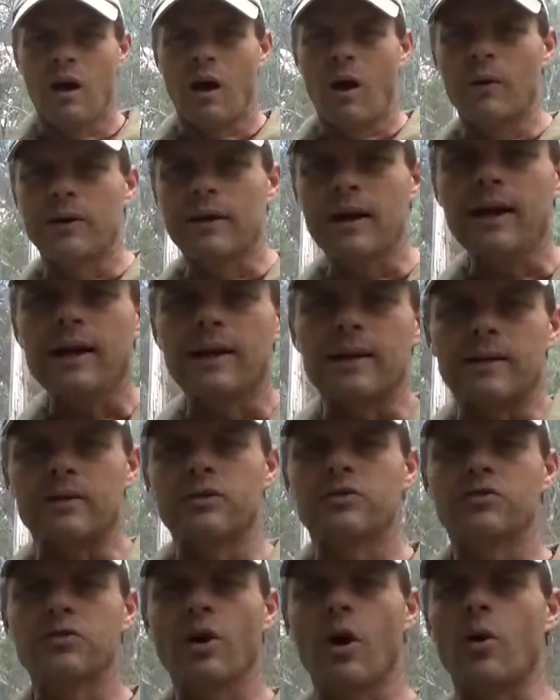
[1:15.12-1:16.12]
Okay,
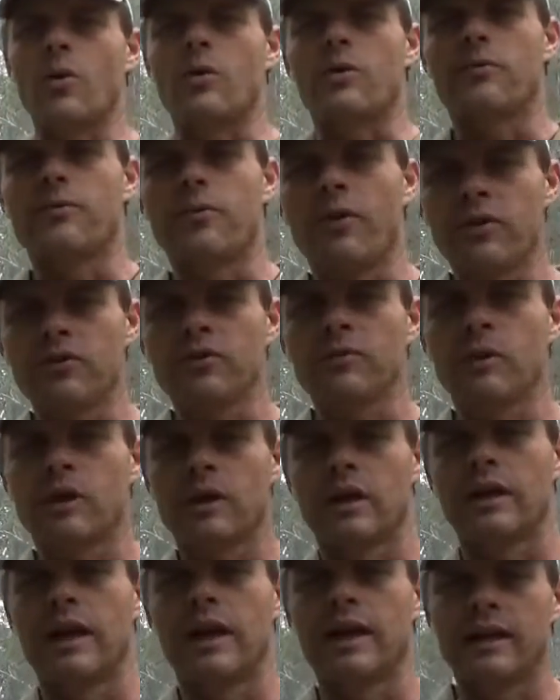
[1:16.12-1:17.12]
so the first thing we're
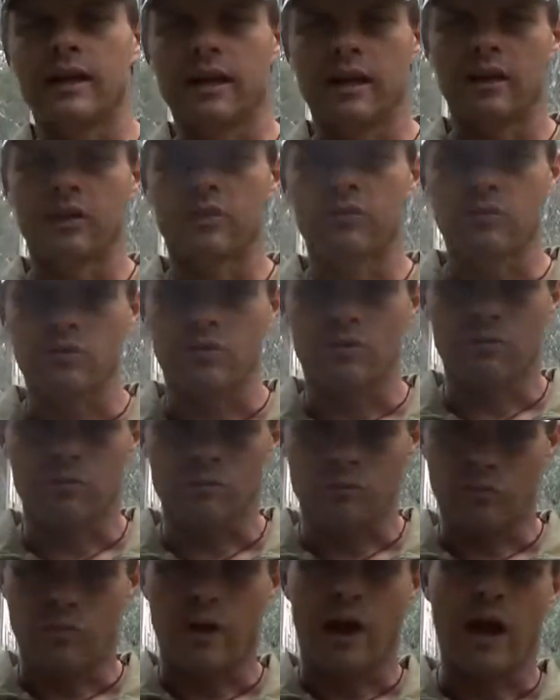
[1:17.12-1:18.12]
going to need is
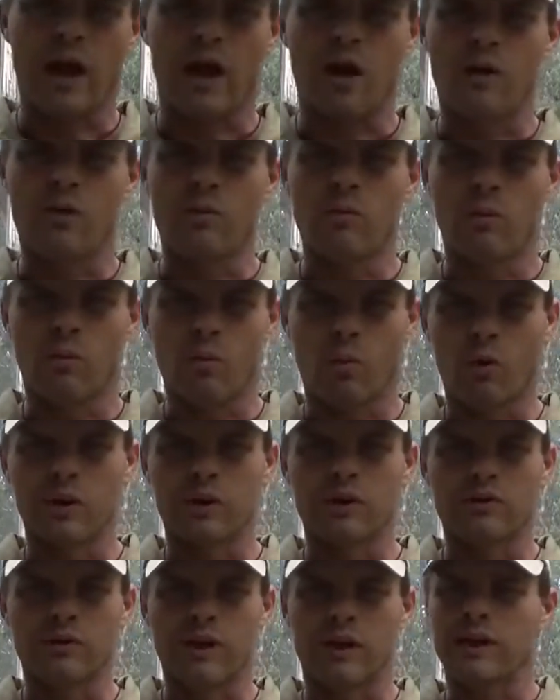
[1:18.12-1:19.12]
our water
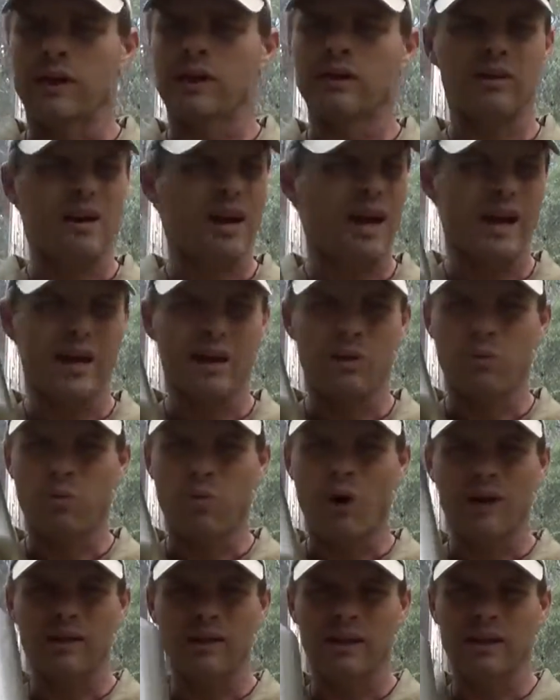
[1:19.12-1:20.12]
container. Now, a
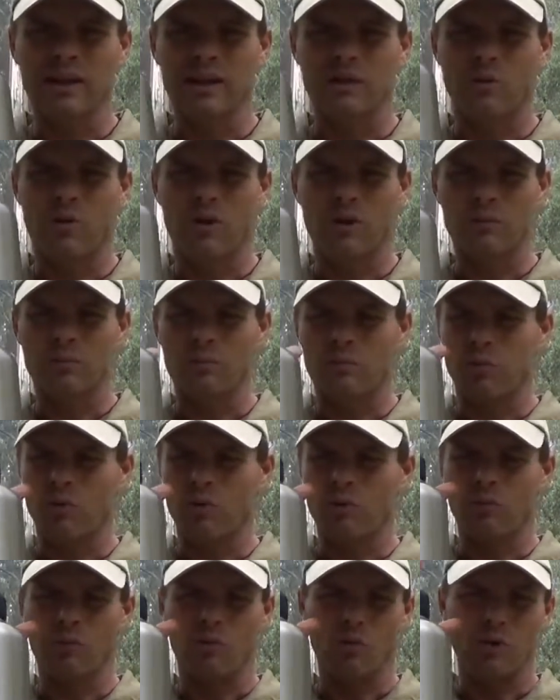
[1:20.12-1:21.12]
1 litre water
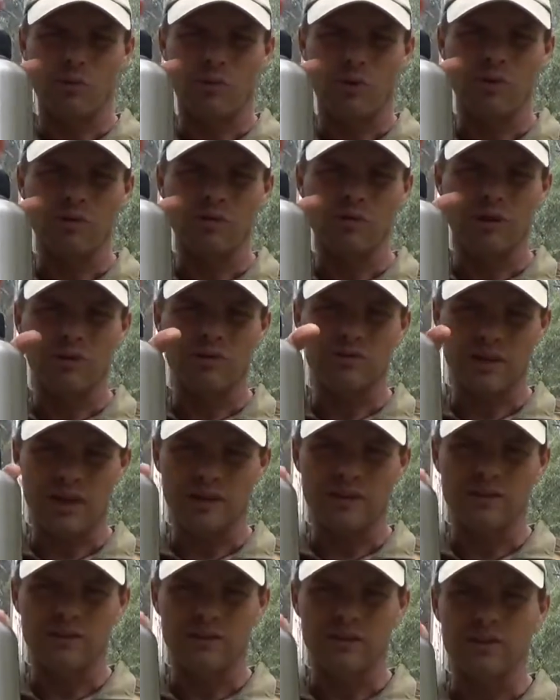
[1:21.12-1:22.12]
bottle,
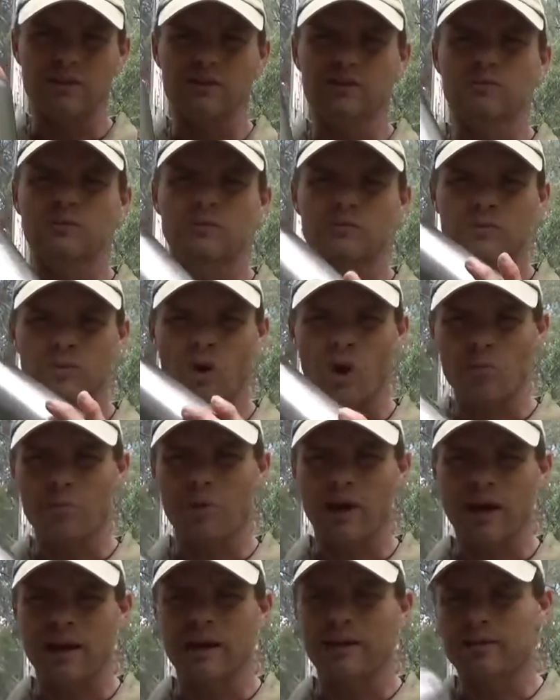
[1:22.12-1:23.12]
stainless steel, no
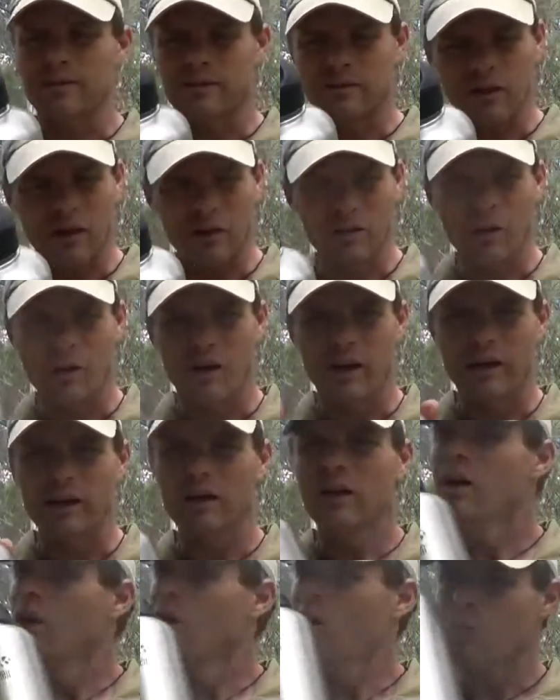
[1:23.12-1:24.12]
paint, no
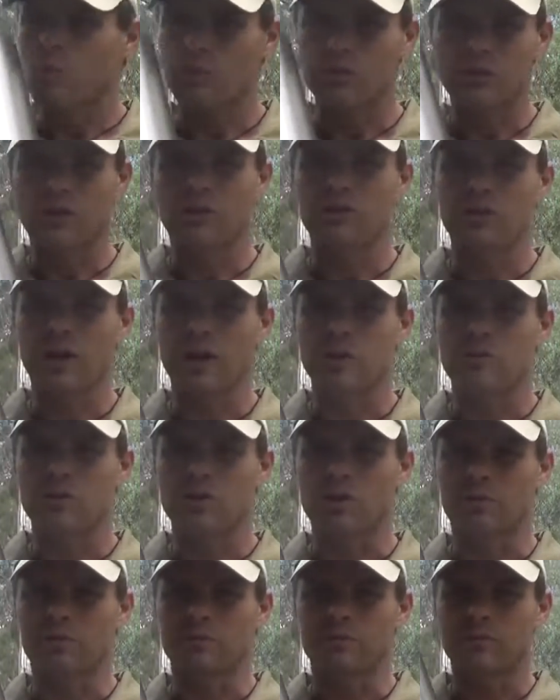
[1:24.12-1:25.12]
lining, will do the same
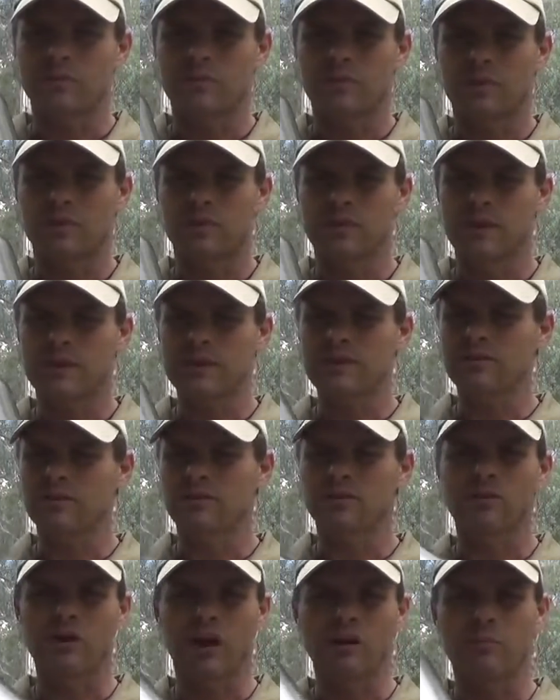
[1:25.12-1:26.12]
job. Okay, so
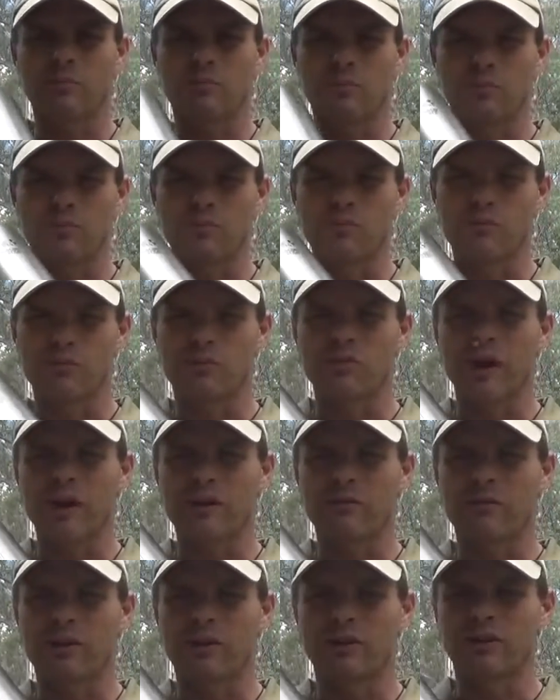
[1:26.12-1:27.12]
it's another
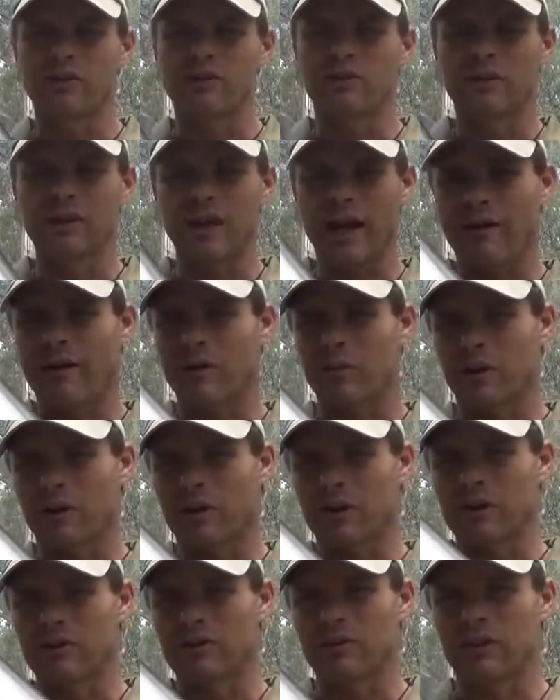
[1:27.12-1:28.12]
great reason to carry one of
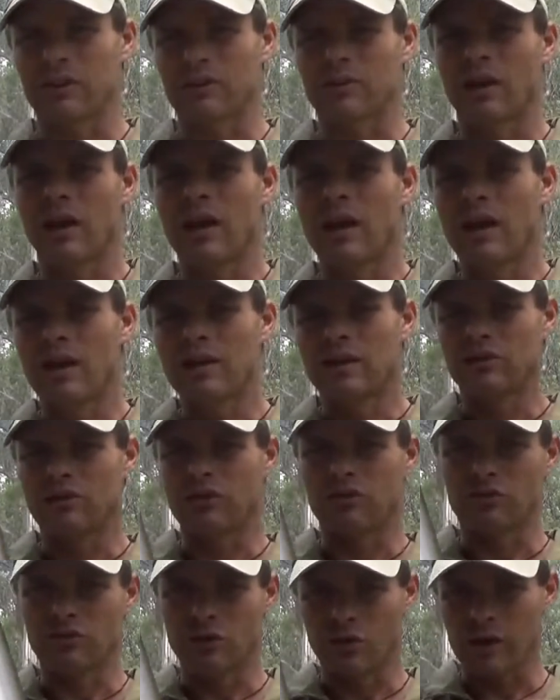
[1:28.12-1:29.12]
these things. This
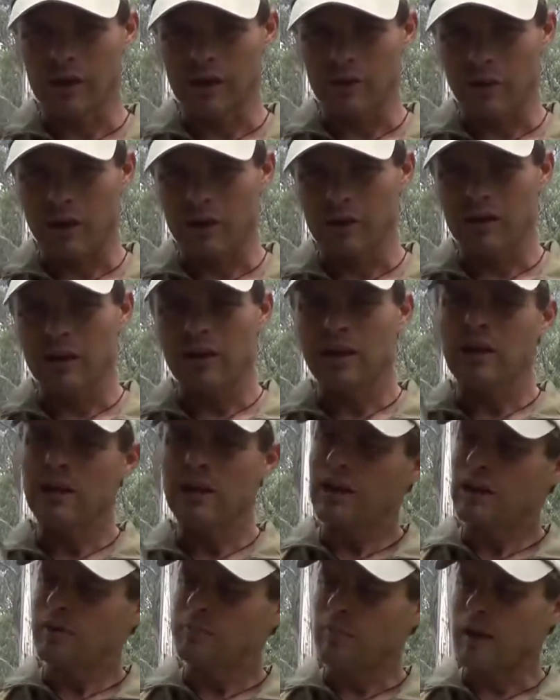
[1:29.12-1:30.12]
is a 2 litre one,
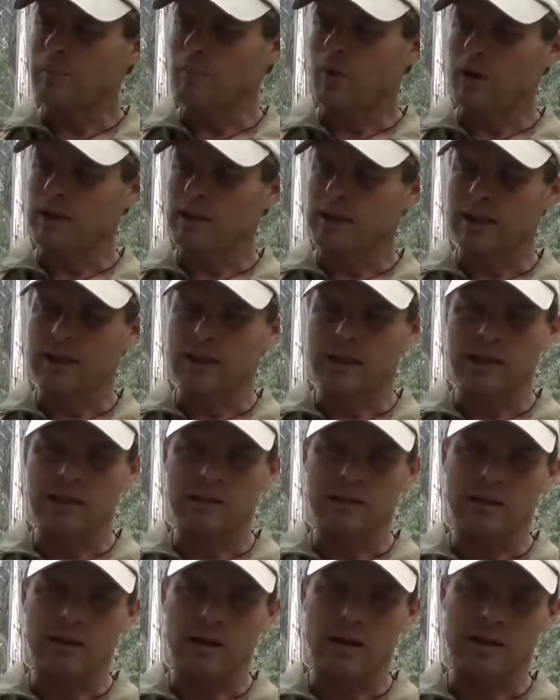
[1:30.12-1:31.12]
made by Clean
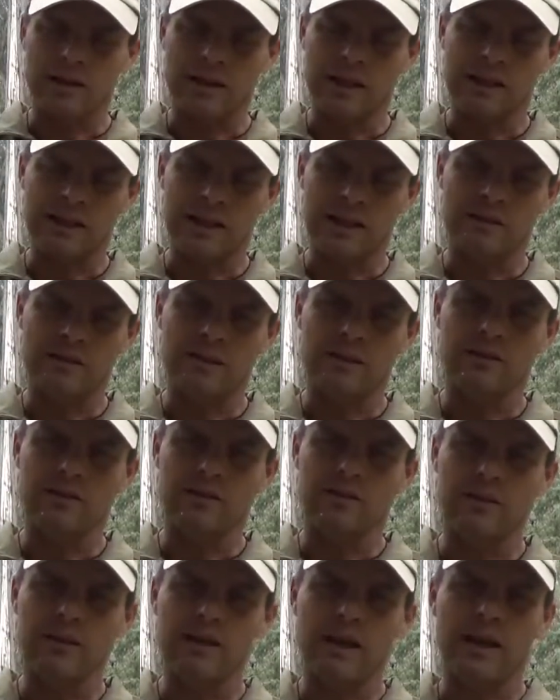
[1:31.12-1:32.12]
Canteen, as I
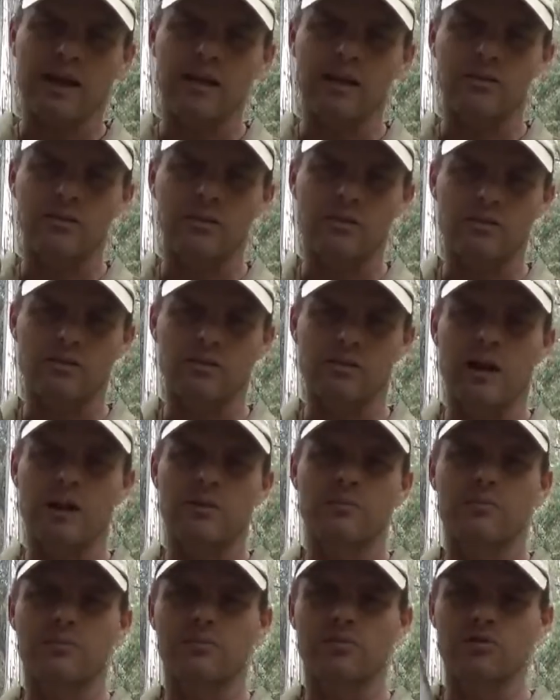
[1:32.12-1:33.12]
said, and it's a
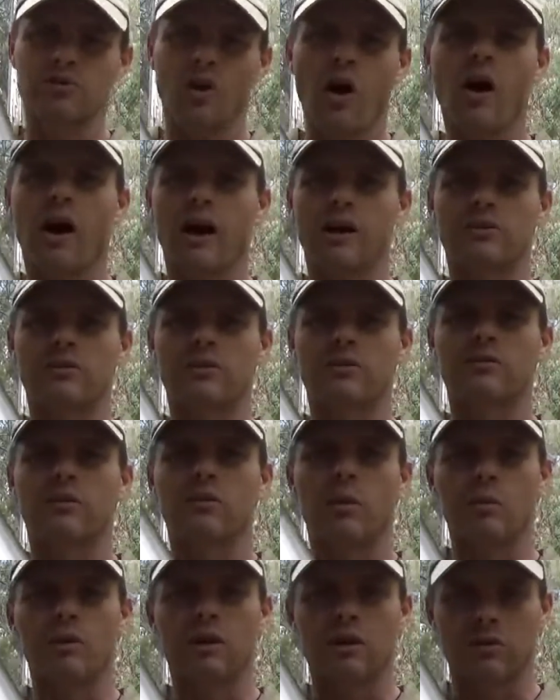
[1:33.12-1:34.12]
great size for
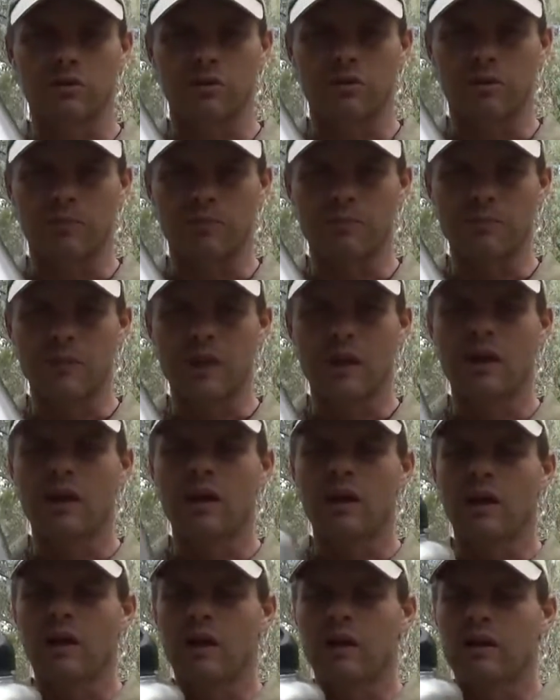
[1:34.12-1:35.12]
what we're going to do.
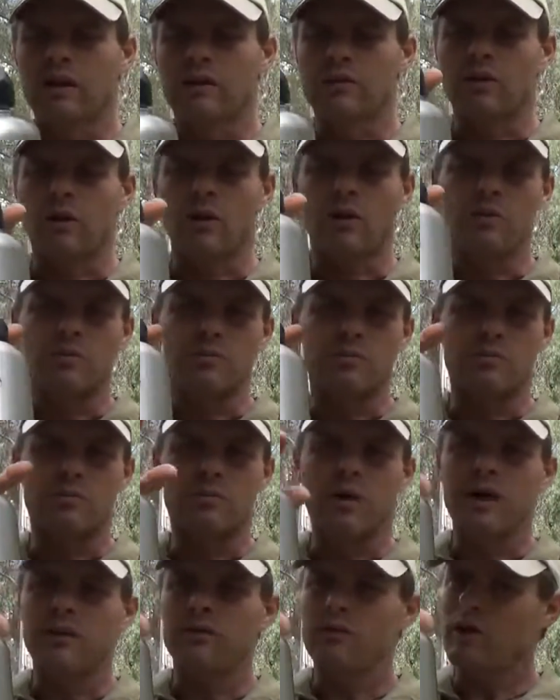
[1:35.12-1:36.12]
So,
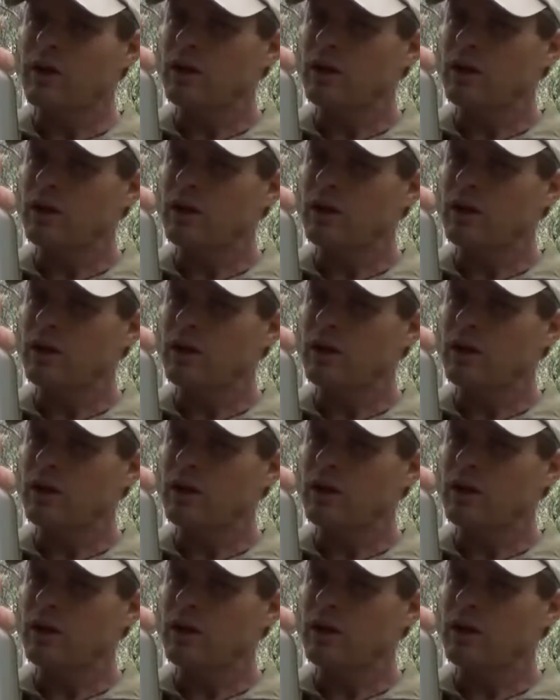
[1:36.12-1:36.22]
but if you've